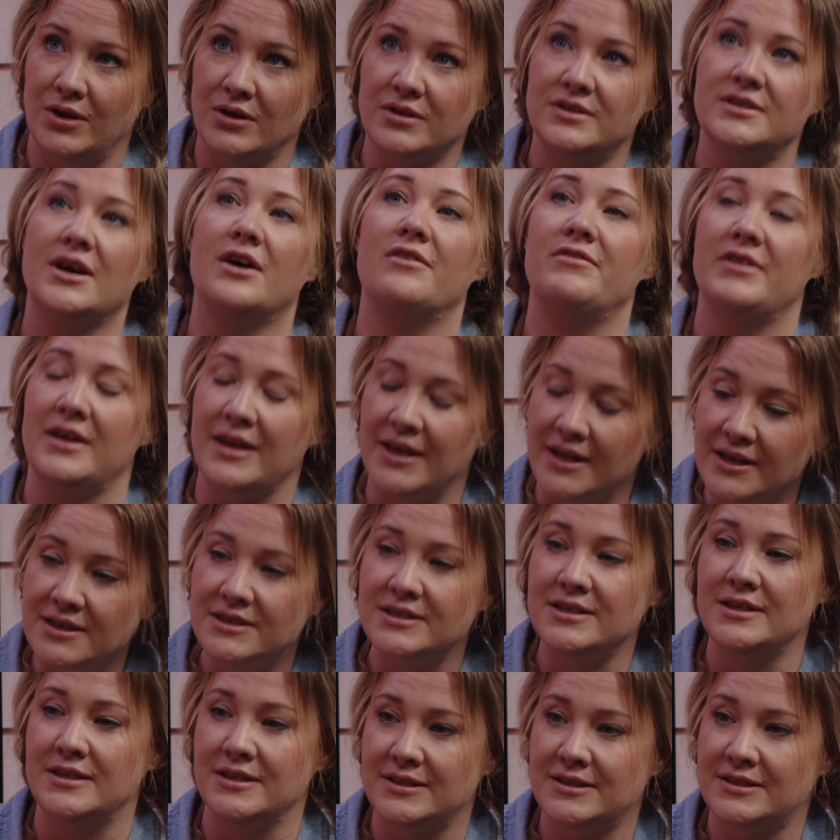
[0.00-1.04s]
delving
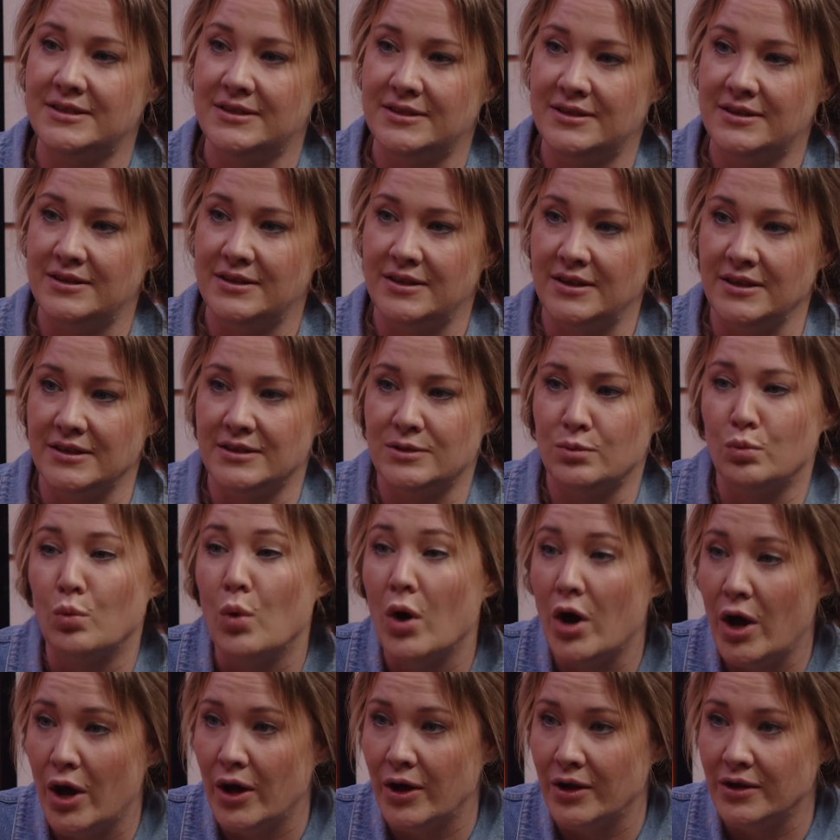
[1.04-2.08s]
into this
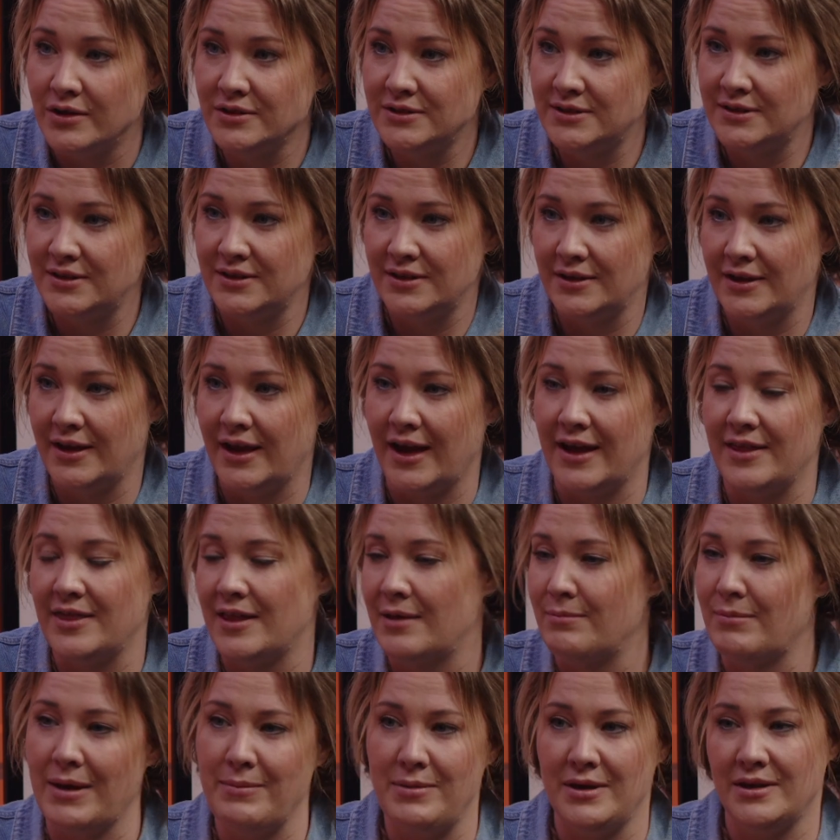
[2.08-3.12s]
world, and
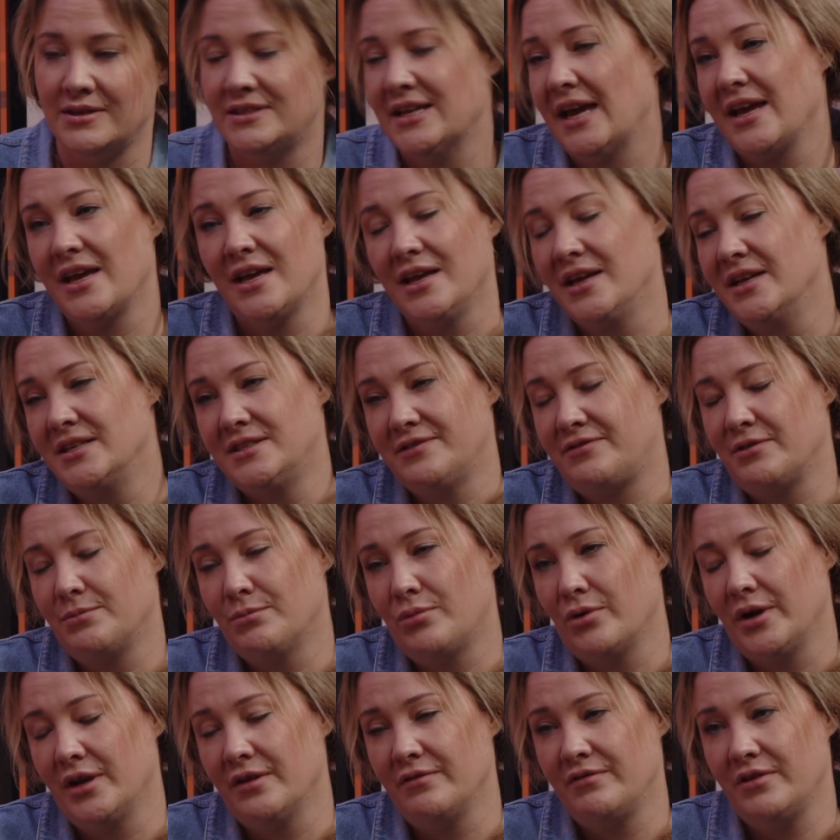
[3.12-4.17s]
then maybe taking a different
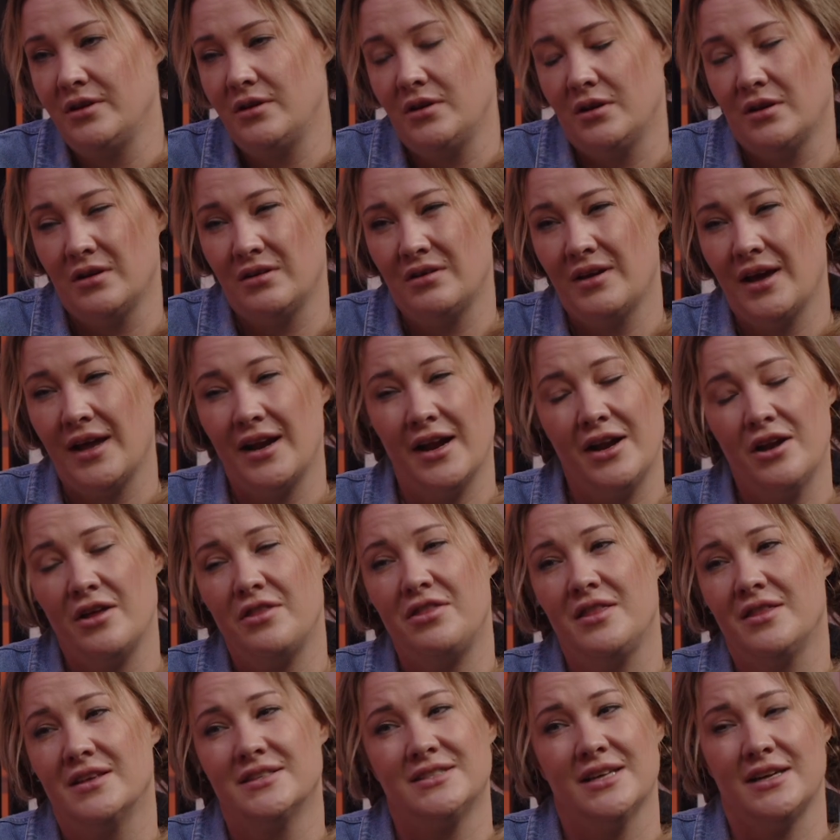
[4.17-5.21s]
point of view. Yeah. And I don't
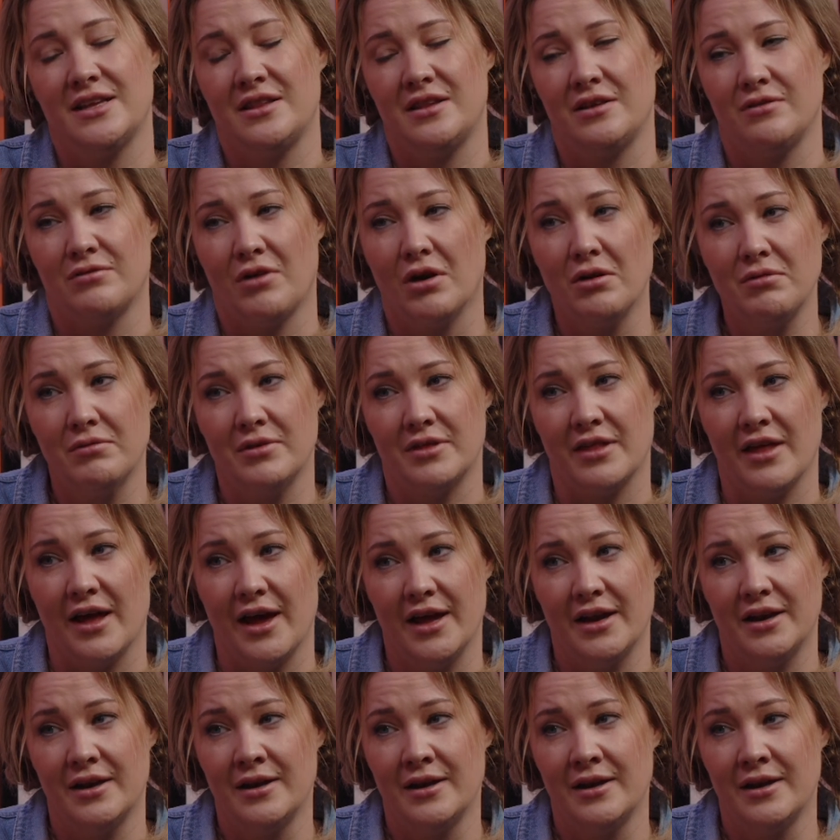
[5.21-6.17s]
think there's anything wrong with that.